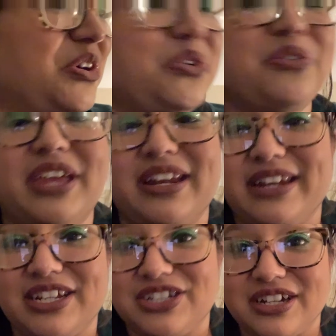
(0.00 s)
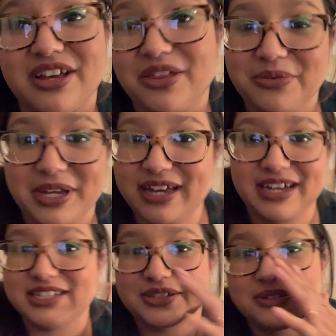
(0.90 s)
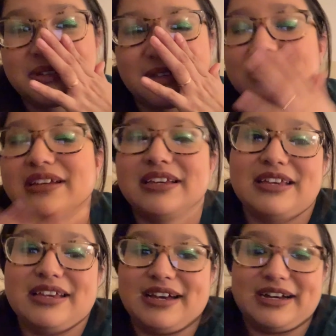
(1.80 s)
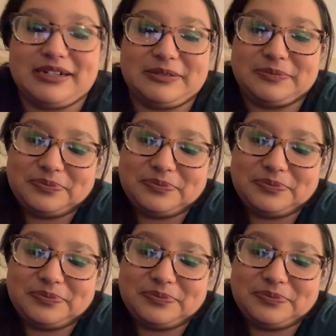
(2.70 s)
Hula Nation all the way, guys.